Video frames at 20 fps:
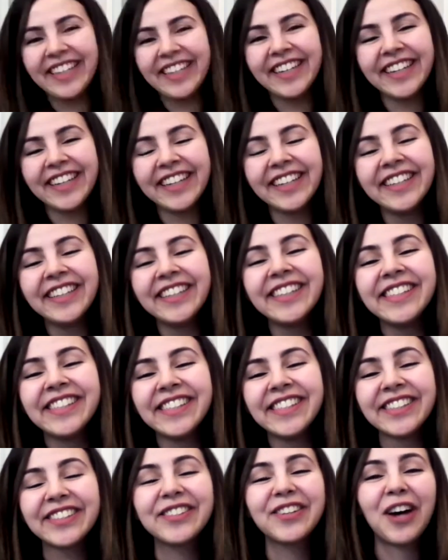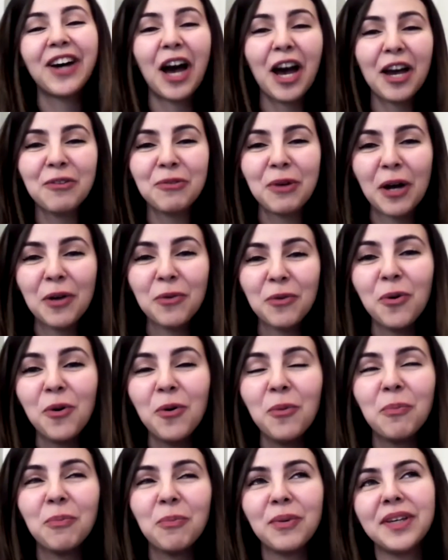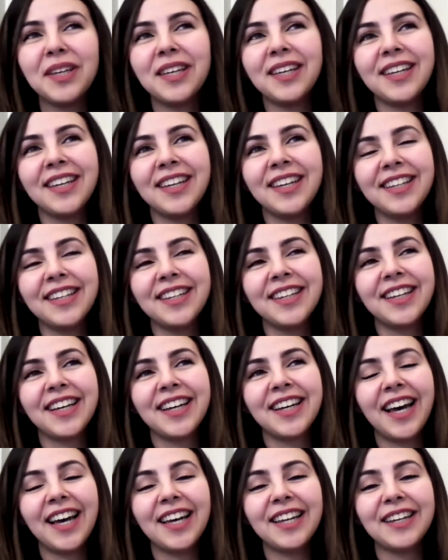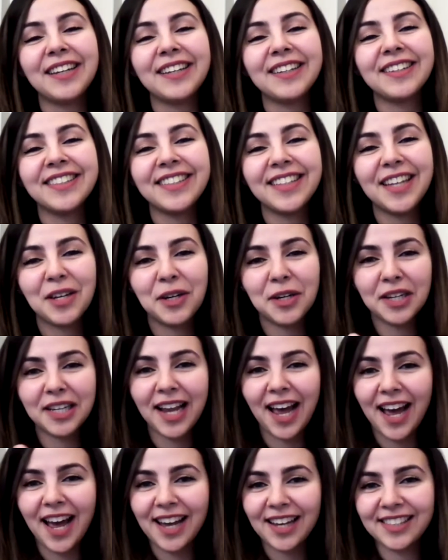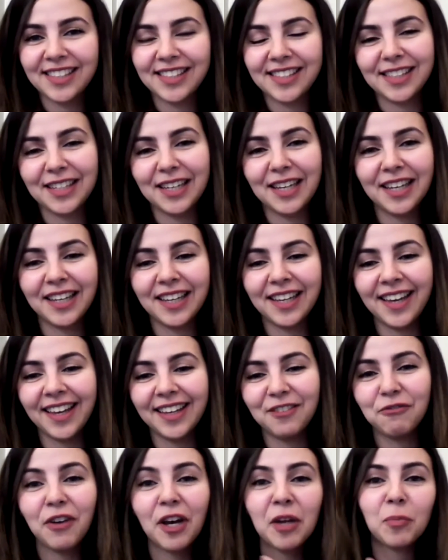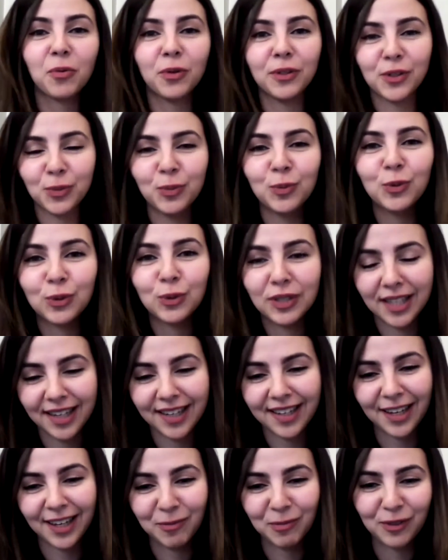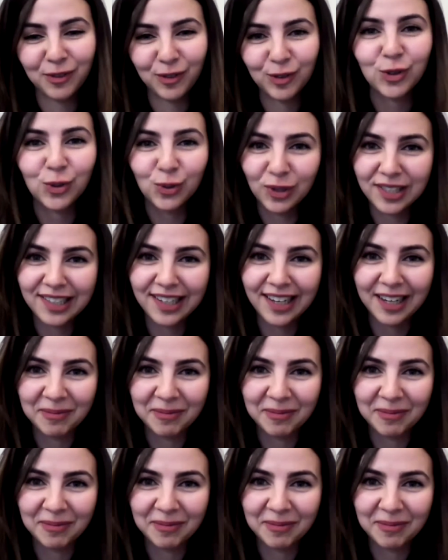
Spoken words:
for that. So I won't be in a relaxed and vibrant mood like I usually am.